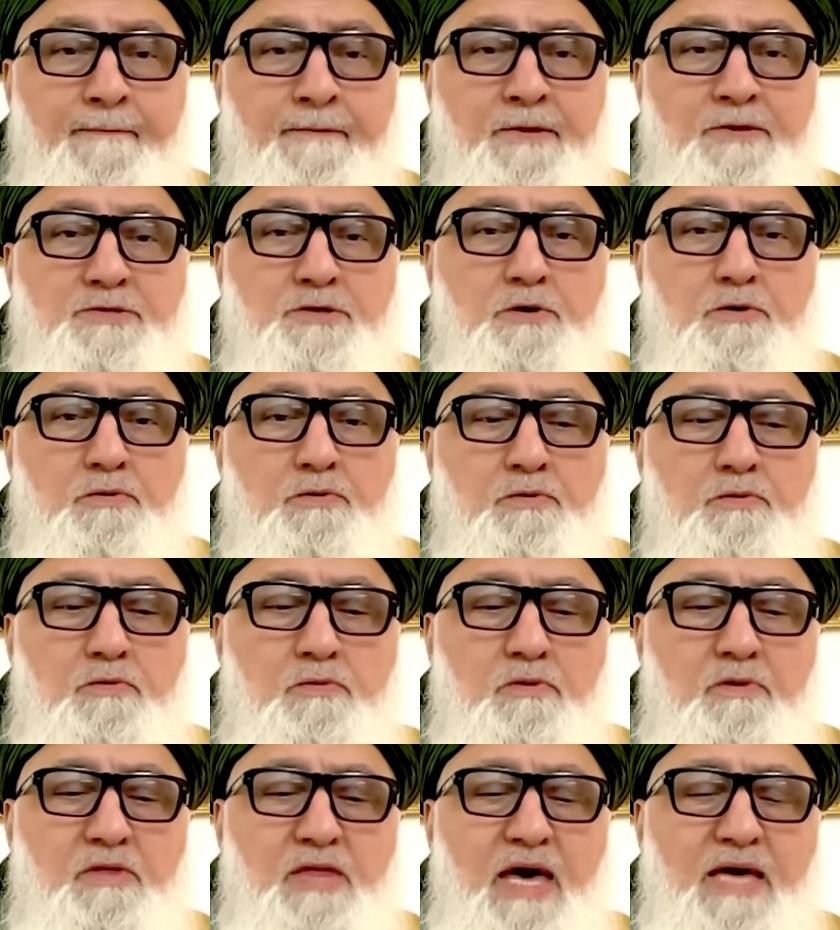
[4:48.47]
So
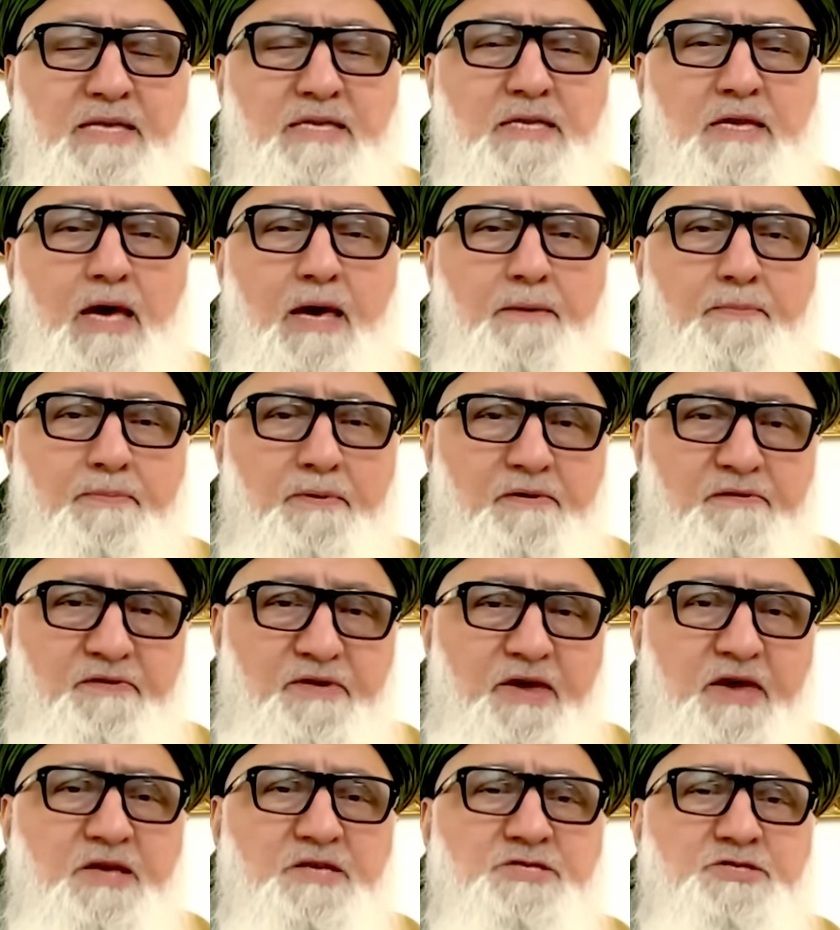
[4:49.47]
that type of
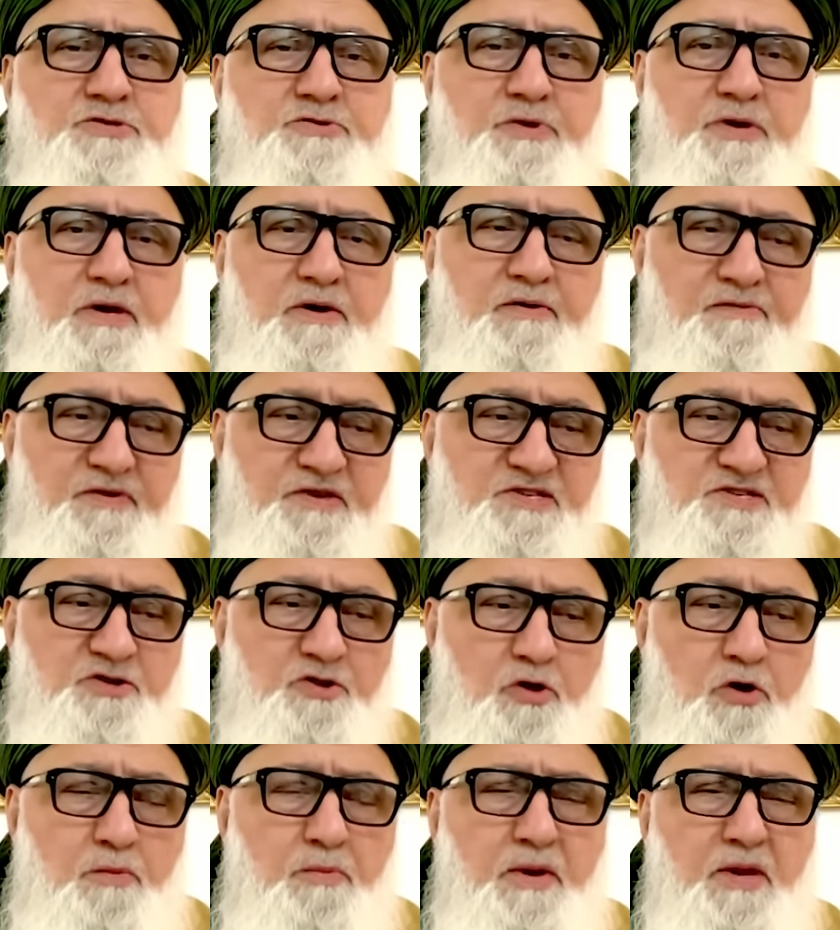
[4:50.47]
history of
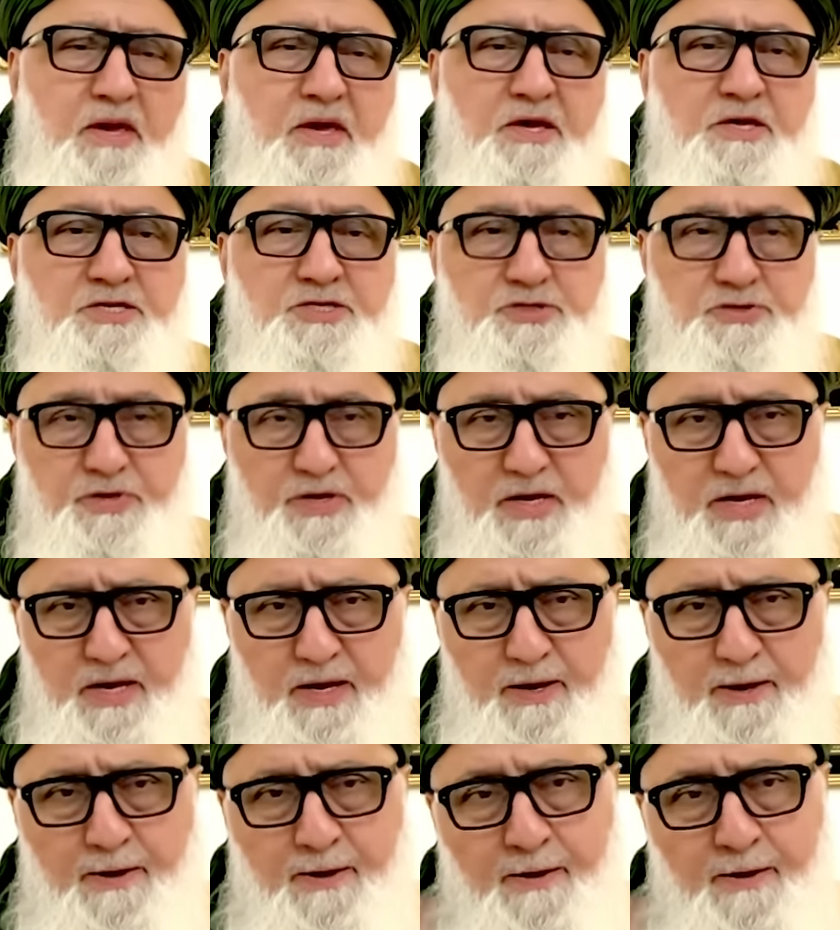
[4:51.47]
Islamic history